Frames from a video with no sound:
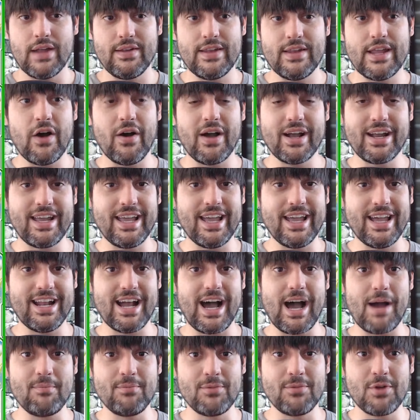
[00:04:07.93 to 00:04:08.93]
Now again,
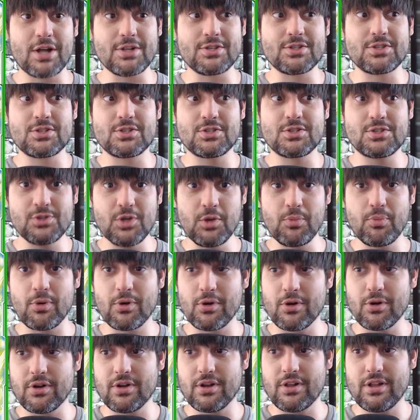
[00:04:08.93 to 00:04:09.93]
I'm not
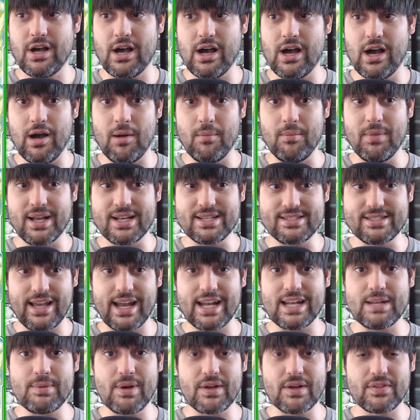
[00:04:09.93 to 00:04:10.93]
super
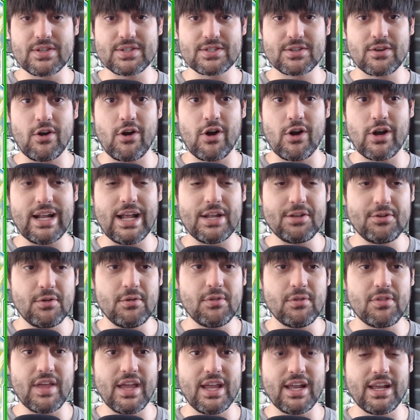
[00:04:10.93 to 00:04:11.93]
excited about this card, and I
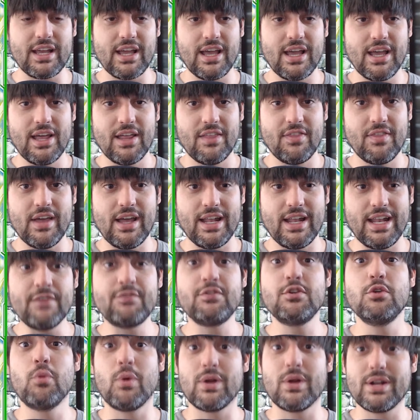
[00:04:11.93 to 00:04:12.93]
do think that
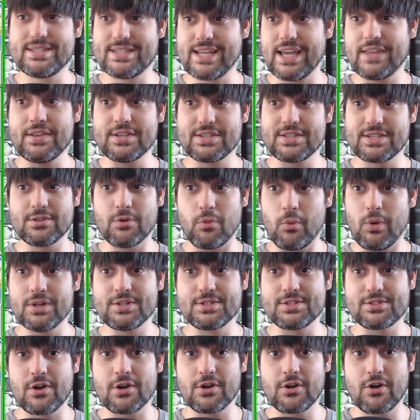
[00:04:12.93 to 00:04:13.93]
if you want to say this is a
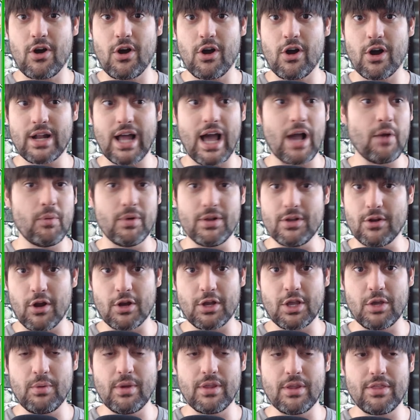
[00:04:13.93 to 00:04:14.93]
1-star card, I wouldn't
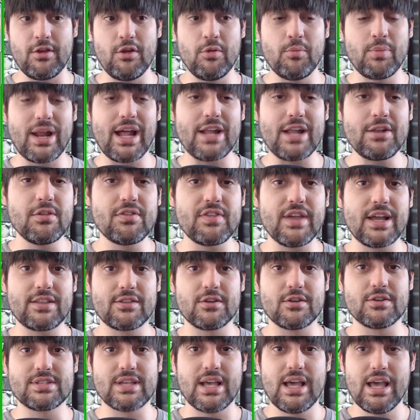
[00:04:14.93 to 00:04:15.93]
argue with you, but I do think
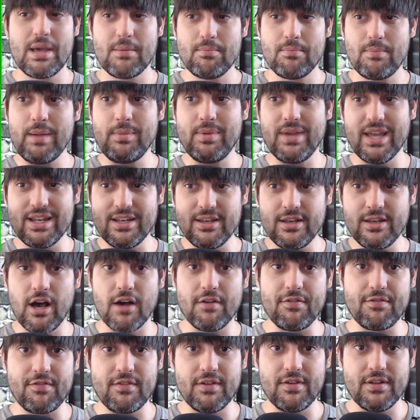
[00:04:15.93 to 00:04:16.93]
there's maybe
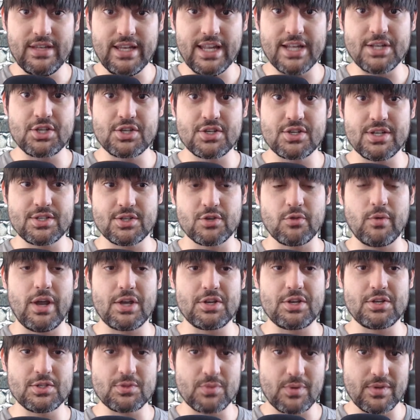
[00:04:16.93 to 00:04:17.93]
enough niche
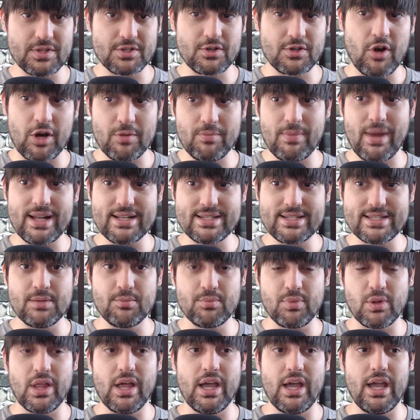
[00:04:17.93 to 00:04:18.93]
situations where this card might see
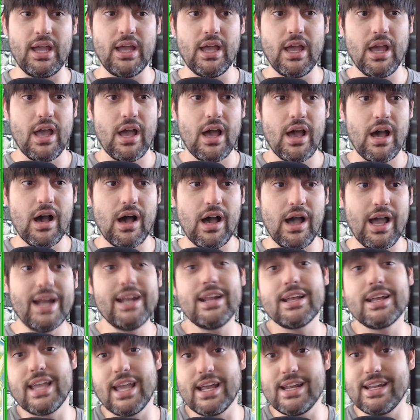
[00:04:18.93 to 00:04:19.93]
play,
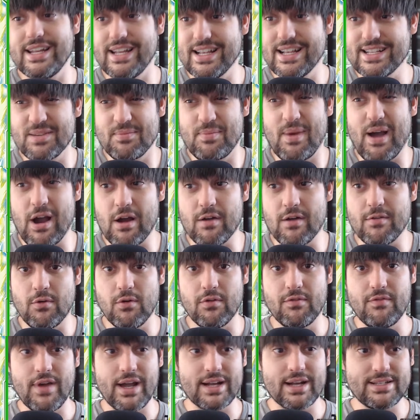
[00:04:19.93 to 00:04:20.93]
and again, it is a
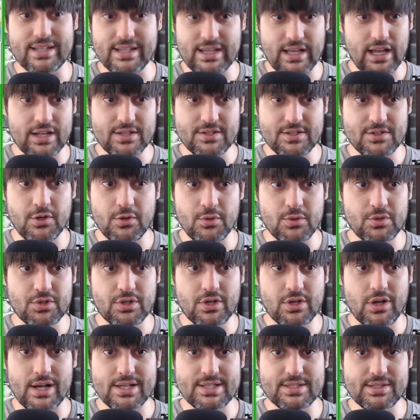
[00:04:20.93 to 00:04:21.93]
powerful effect. A
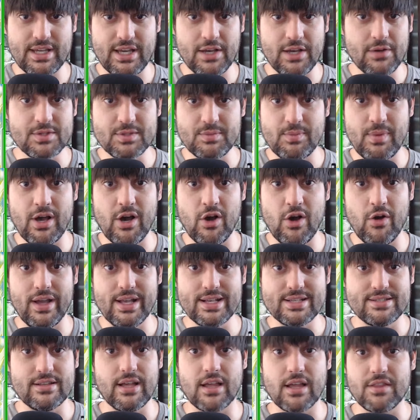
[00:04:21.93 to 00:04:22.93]
2-cost kill spell
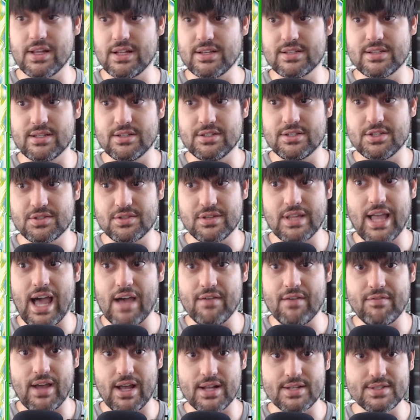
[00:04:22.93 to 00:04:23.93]
is nothing to just
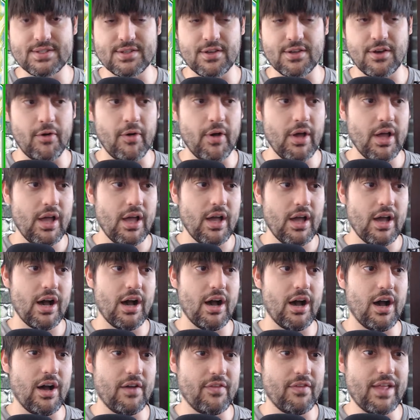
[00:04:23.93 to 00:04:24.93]
laugh at. So
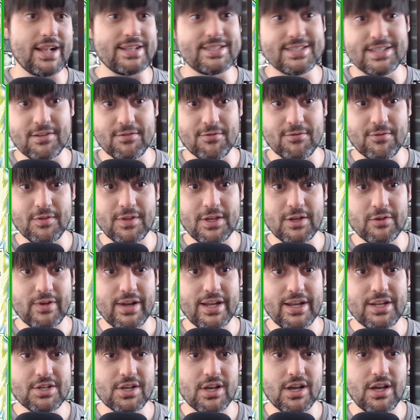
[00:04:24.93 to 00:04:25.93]
that's it for the
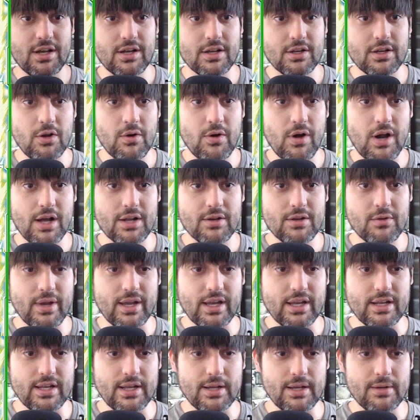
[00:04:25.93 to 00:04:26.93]
Enrage Gohan
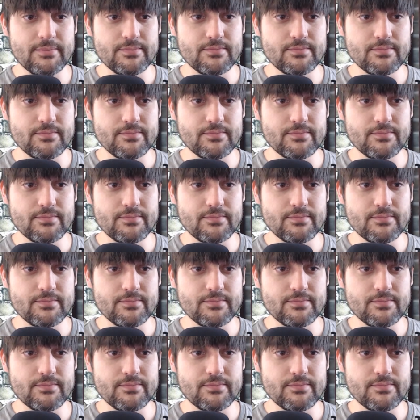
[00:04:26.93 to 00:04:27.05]
Awakening.